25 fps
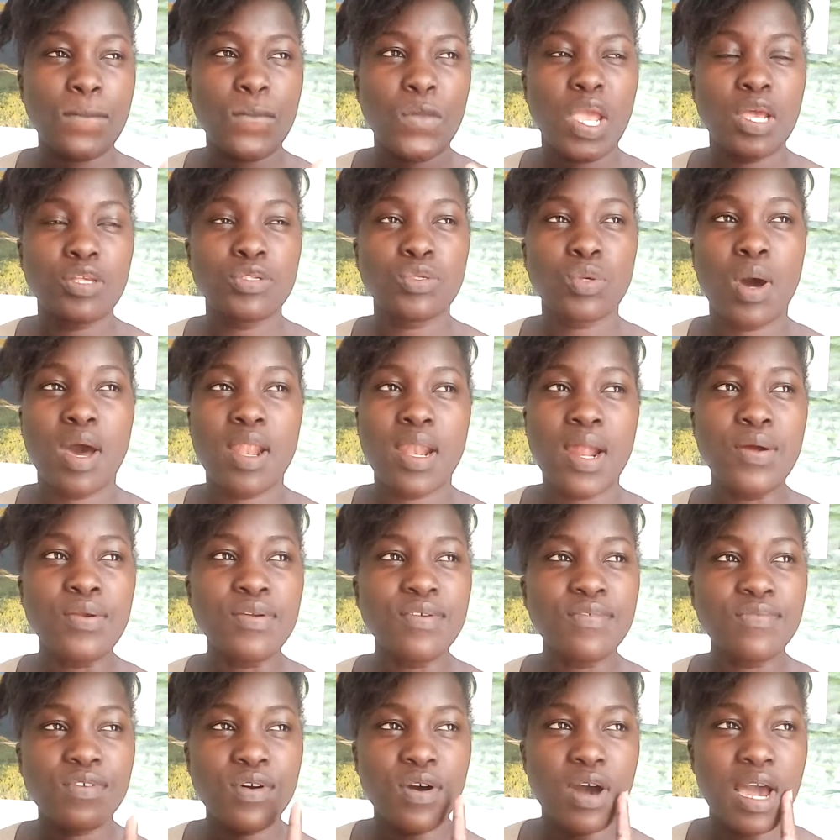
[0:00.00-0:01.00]
So
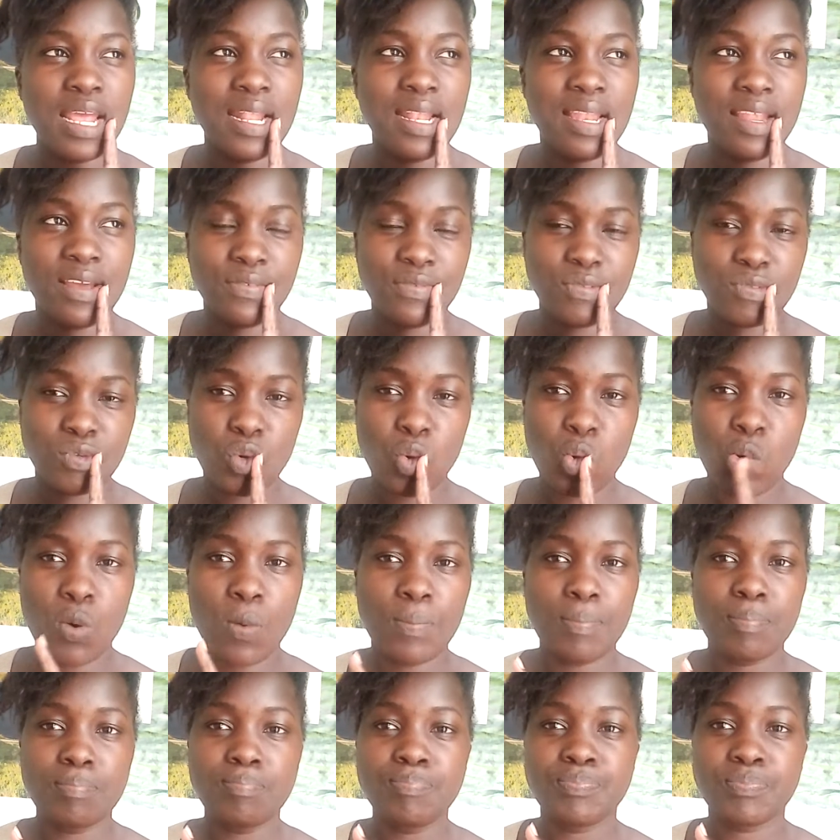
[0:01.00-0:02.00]
around 4 I left
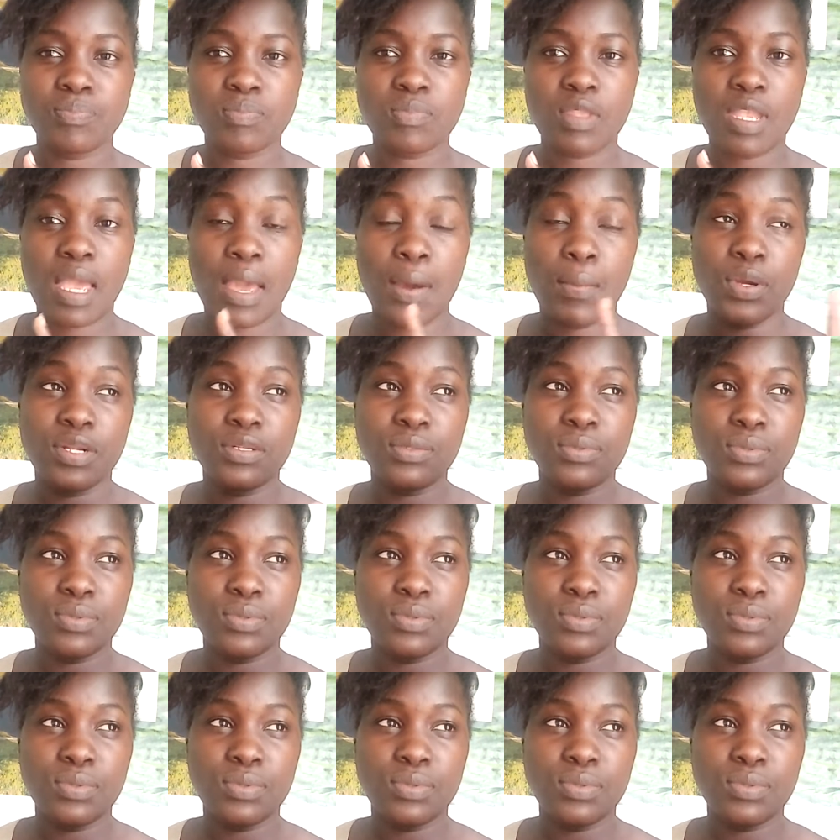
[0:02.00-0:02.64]
home. I was